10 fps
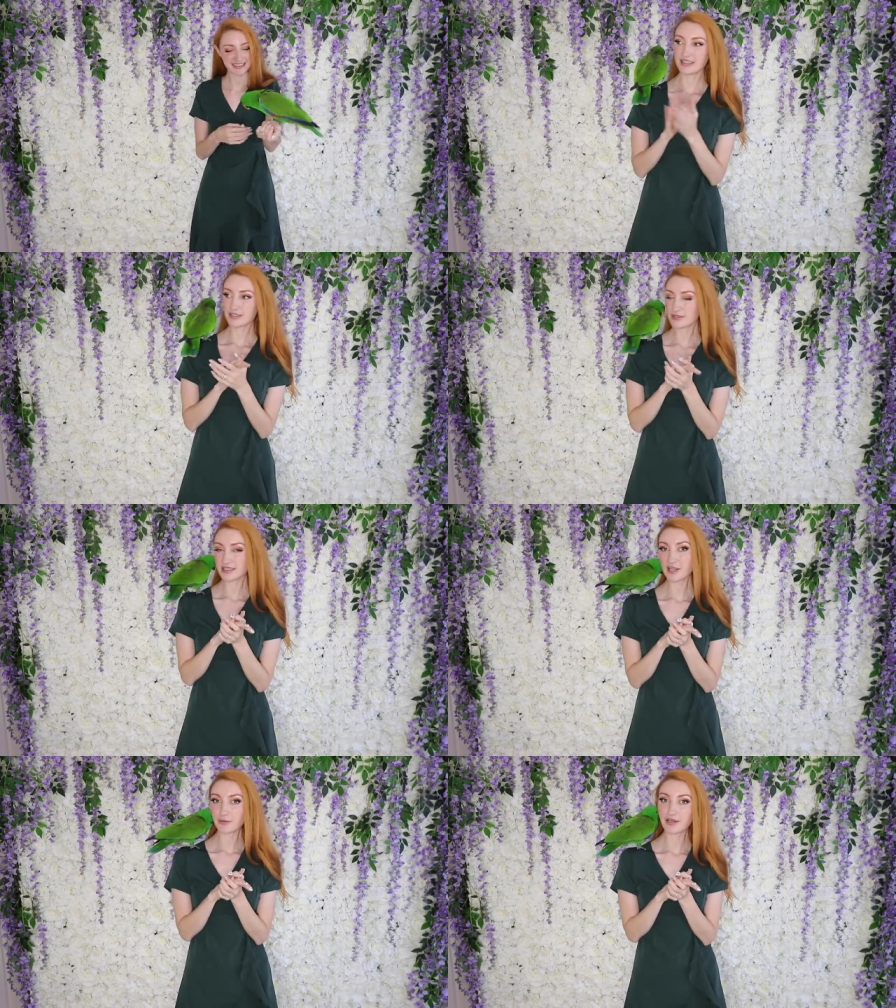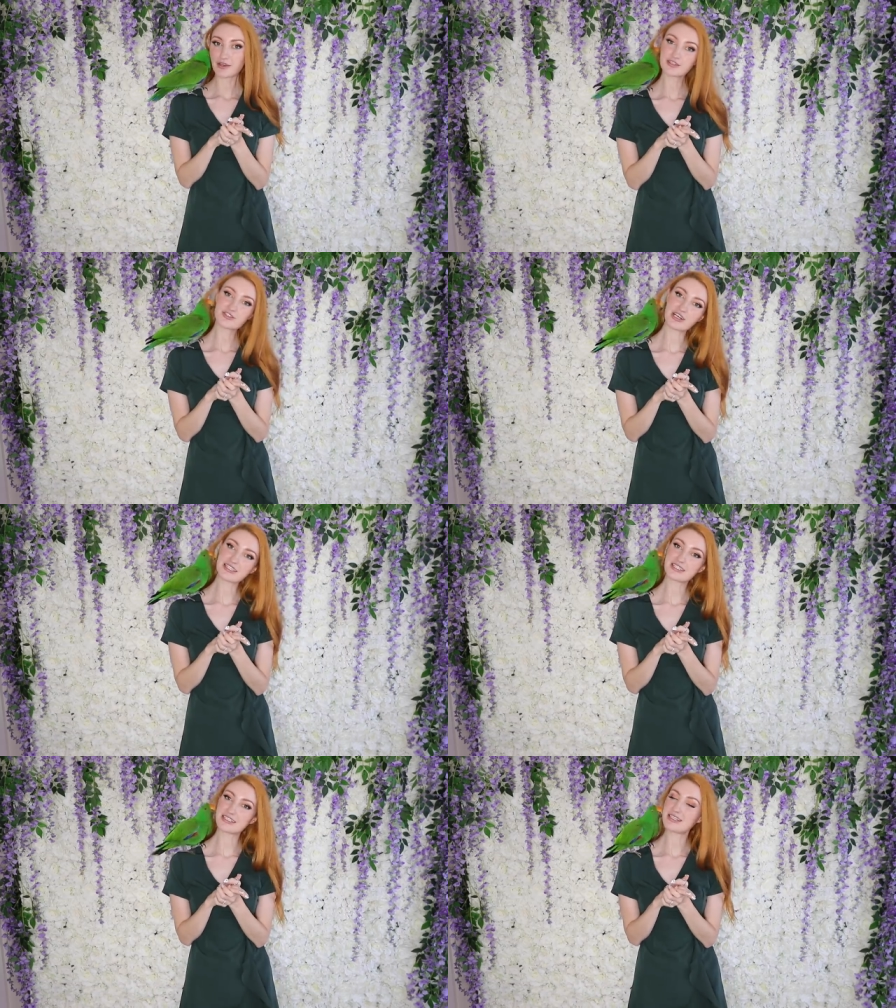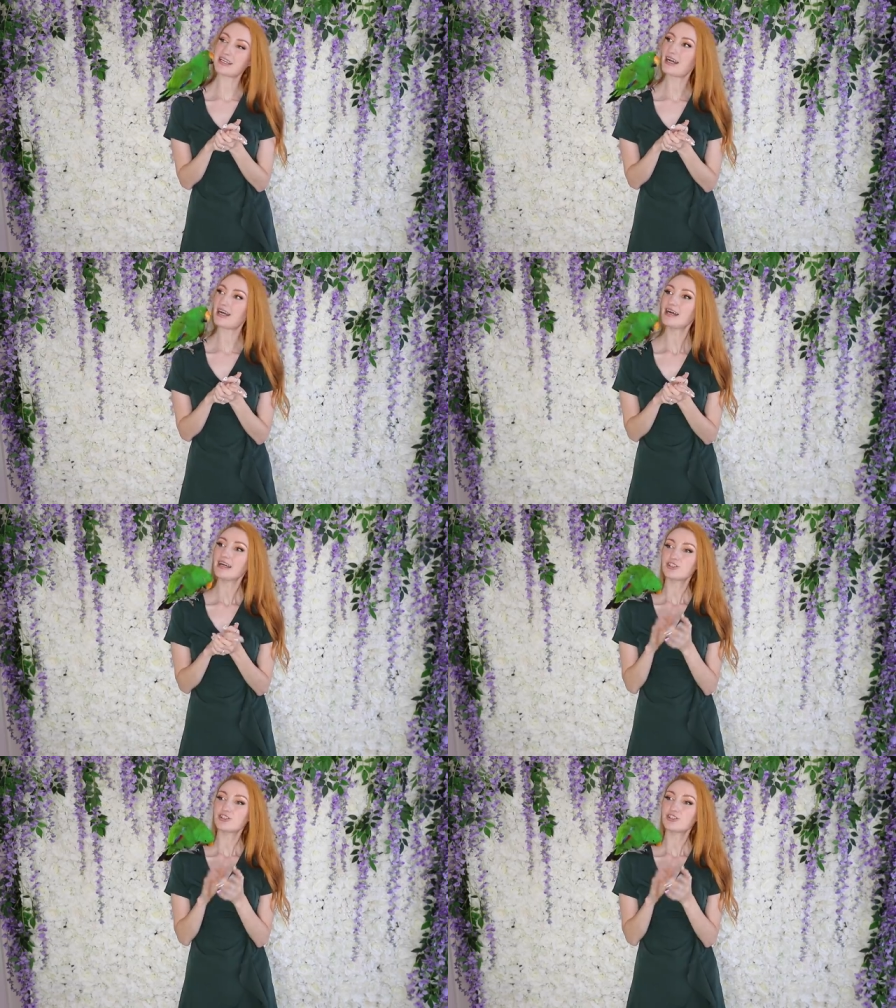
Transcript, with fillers: This was another one of those dresses that uh,